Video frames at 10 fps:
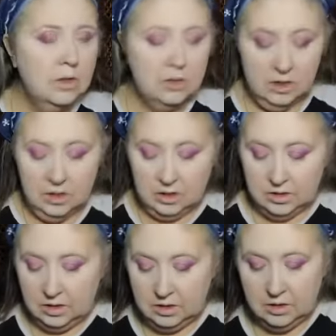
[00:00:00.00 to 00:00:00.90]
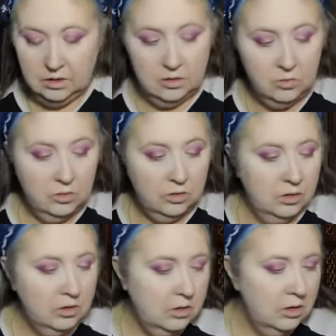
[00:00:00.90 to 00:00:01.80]
See, that side's a little
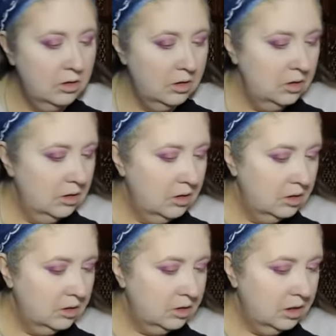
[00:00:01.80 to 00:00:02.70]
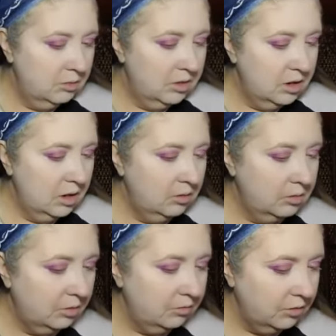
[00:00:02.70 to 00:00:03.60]
more deep than I
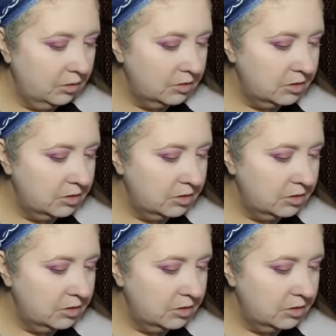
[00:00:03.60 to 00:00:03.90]
would prefer,